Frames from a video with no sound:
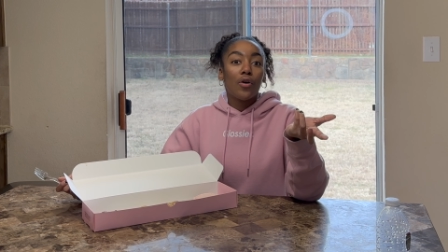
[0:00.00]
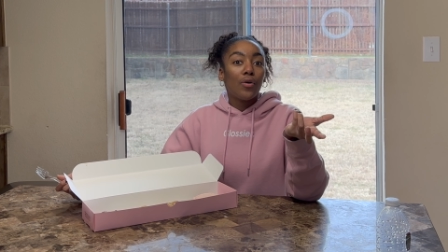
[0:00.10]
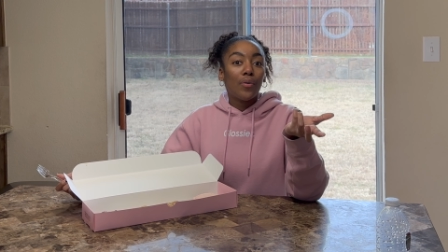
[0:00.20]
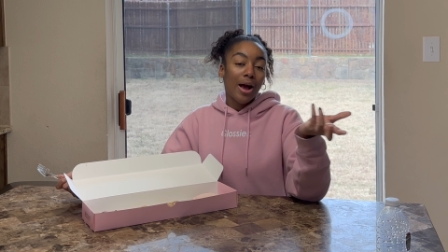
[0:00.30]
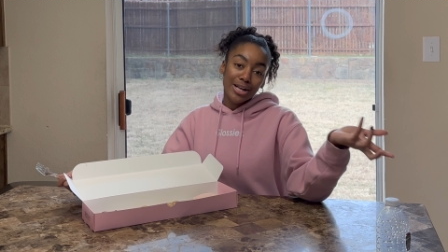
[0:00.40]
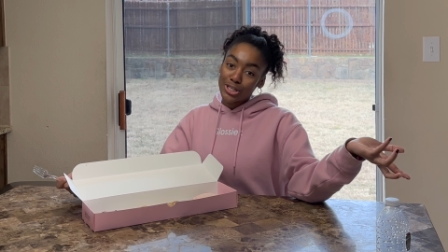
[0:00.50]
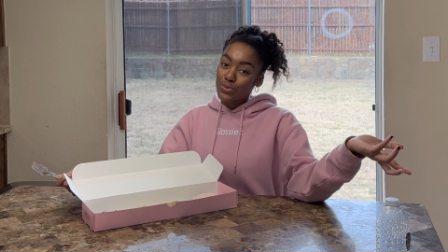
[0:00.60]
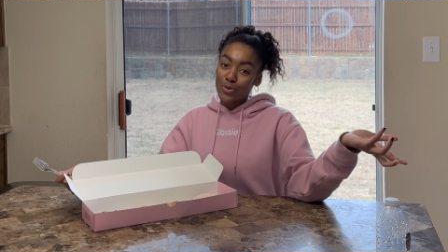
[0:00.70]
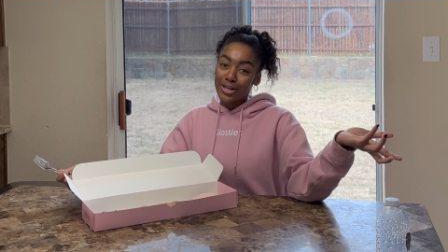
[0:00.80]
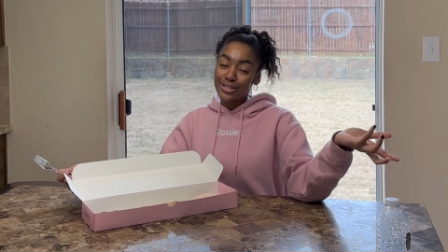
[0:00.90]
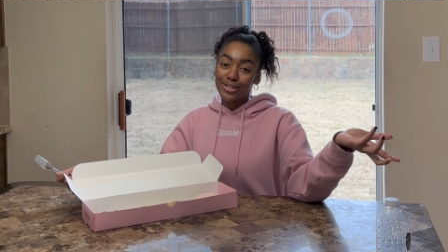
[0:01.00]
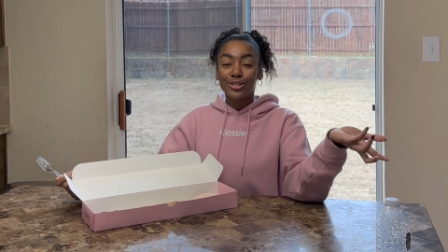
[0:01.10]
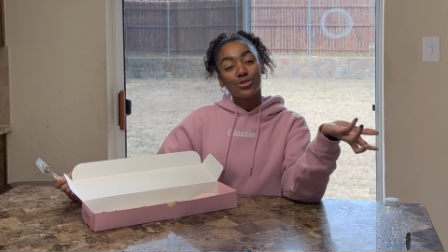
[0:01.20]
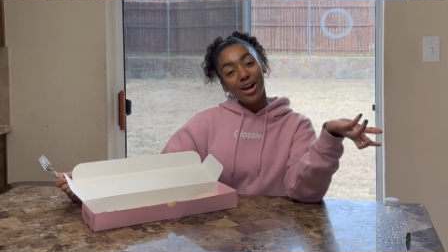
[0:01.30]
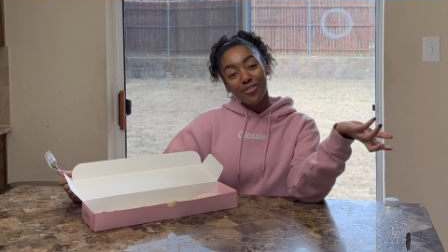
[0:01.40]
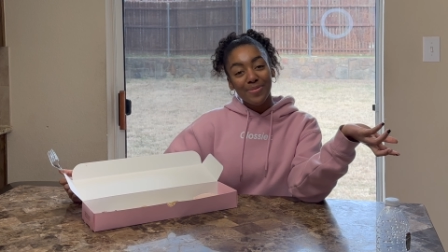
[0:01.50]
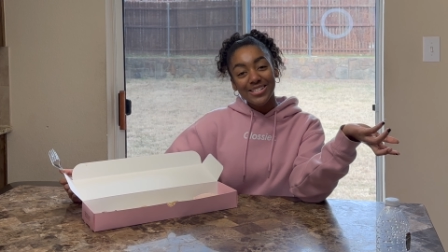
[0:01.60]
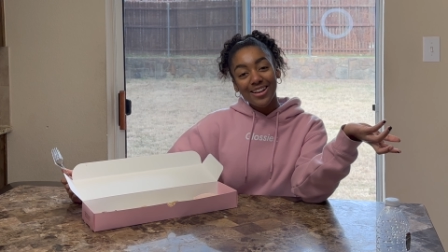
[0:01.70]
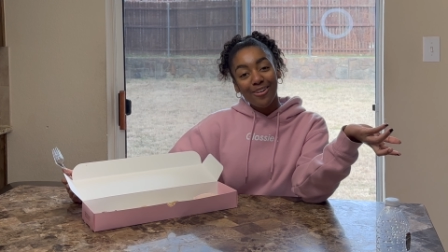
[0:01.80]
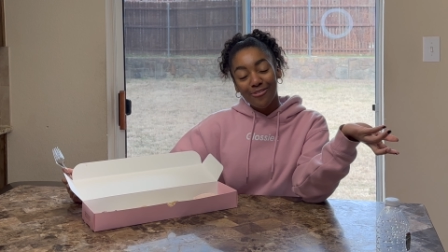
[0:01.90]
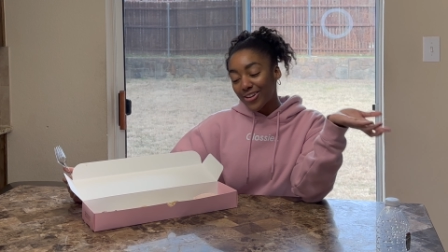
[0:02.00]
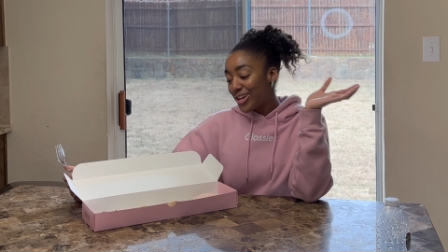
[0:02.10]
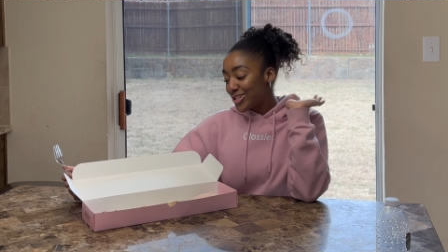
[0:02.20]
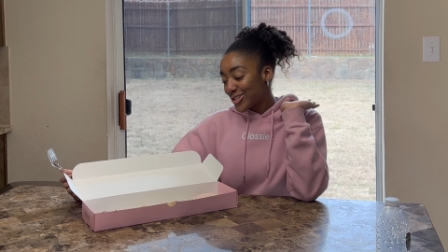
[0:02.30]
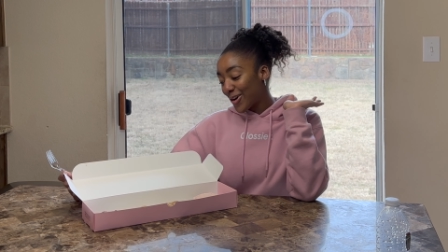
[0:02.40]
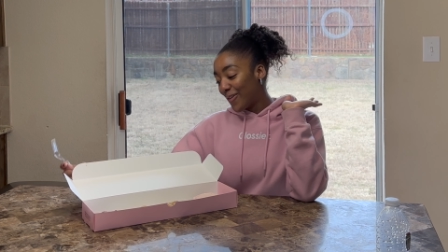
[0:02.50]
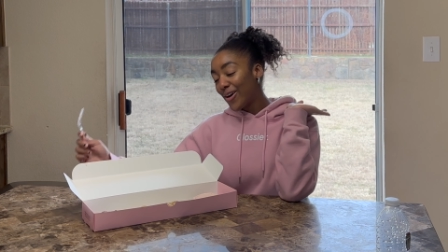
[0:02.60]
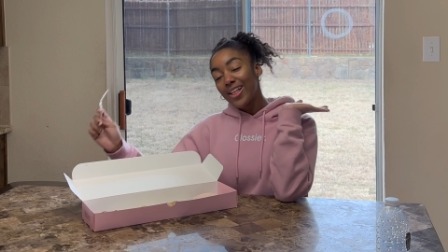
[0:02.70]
I just wanted to try for myself. So, that's